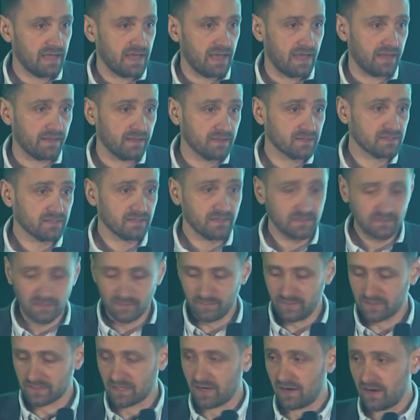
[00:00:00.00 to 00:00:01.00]
And it's a little
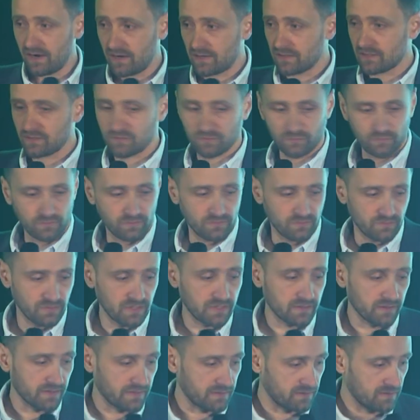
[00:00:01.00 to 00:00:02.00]
bit hard to
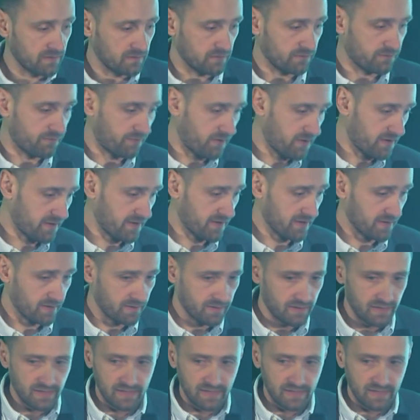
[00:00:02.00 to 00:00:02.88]
uniquely identify